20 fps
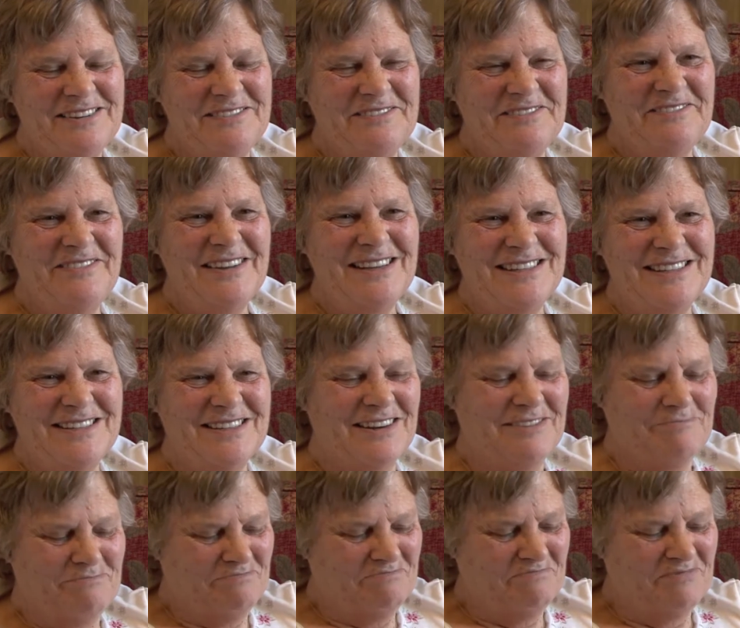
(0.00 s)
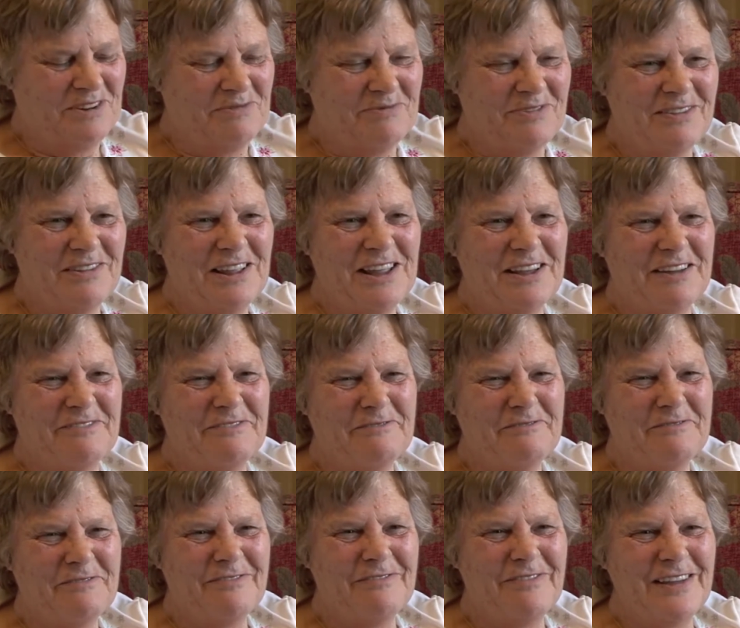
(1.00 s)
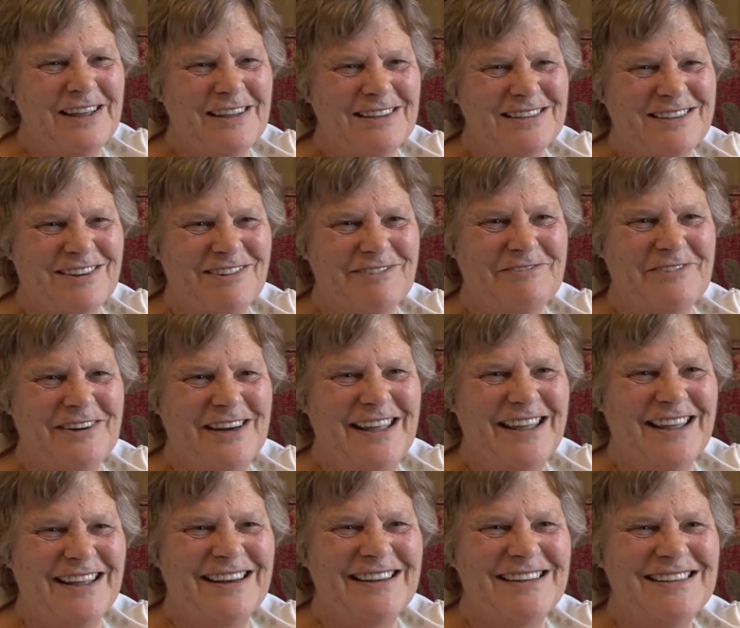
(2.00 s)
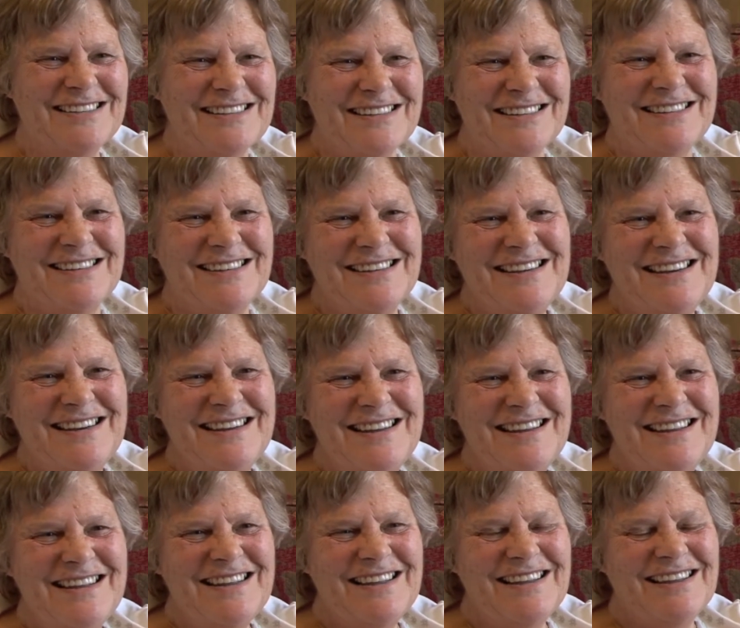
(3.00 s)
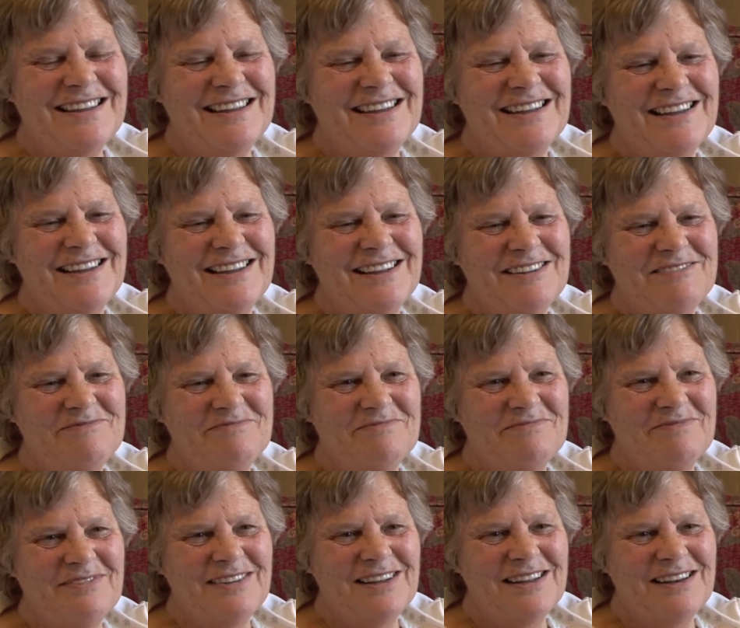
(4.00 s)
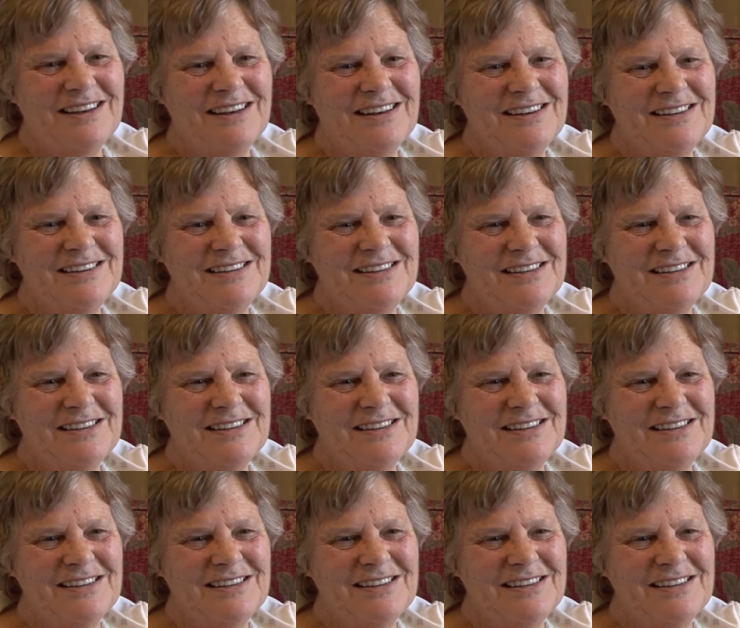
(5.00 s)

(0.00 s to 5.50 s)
and fizzed, and your fingers got funny colours. And